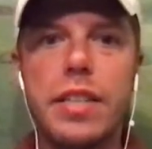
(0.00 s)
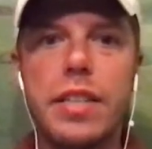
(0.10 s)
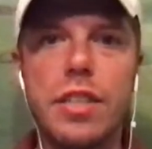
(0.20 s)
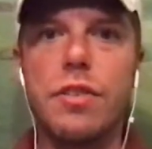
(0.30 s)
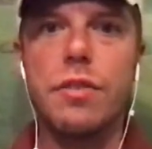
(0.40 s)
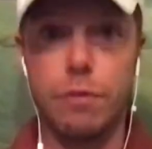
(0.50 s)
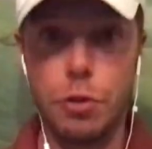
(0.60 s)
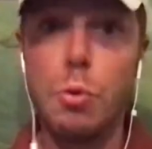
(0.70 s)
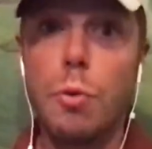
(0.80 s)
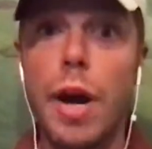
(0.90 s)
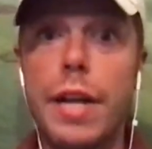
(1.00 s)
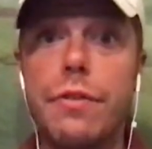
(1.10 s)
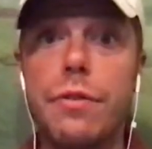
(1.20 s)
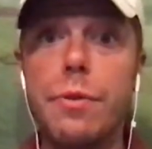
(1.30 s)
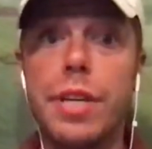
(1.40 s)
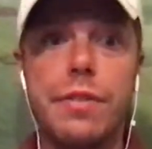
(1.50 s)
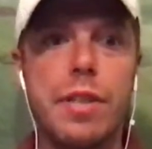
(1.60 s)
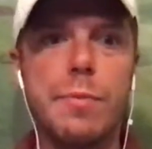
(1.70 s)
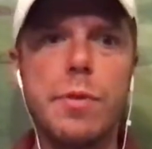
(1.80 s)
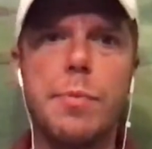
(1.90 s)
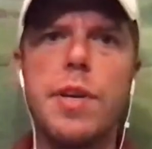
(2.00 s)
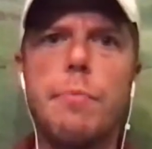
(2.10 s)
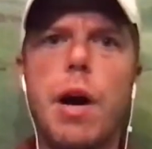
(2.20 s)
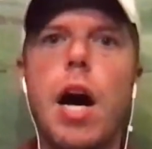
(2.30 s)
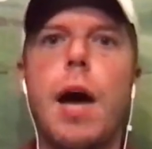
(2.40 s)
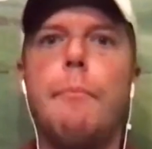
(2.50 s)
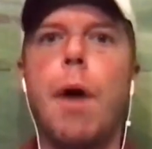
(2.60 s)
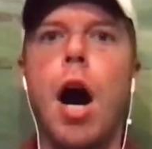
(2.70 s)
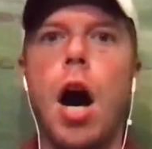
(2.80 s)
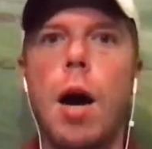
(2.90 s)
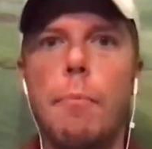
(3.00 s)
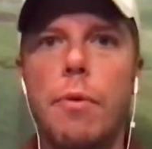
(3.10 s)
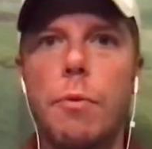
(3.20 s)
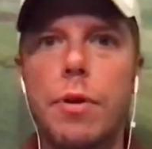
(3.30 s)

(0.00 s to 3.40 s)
And you were right too. He seems to be a bomb.